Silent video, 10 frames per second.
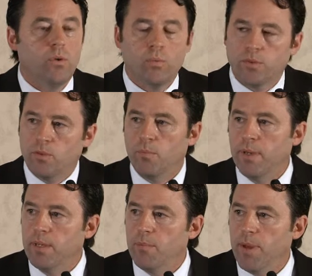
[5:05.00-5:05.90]
What's their
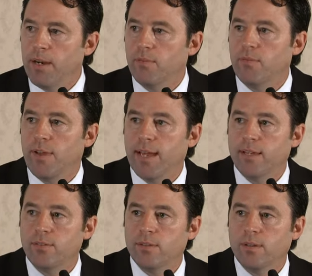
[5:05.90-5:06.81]
big competitive
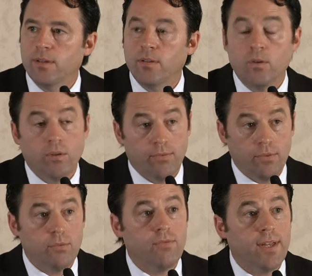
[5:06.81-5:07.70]
advantage? Well, if
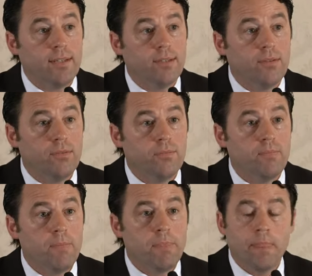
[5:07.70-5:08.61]
it's reflective,
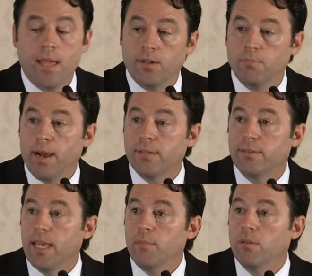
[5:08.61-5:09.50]
and it's
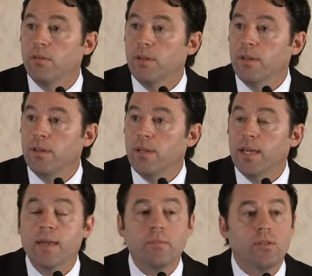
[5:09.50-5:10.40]
bistable,
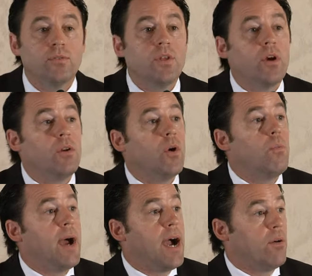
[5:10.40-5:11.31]
it means they're low
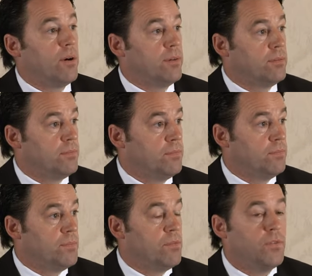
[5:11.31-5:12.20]
power,
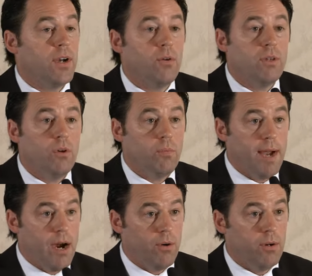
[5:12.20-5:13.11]
very low
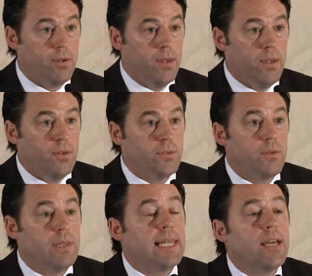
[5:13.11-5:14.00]
power,
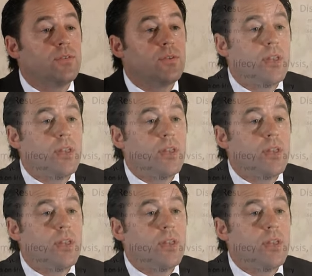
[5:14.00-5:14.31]
less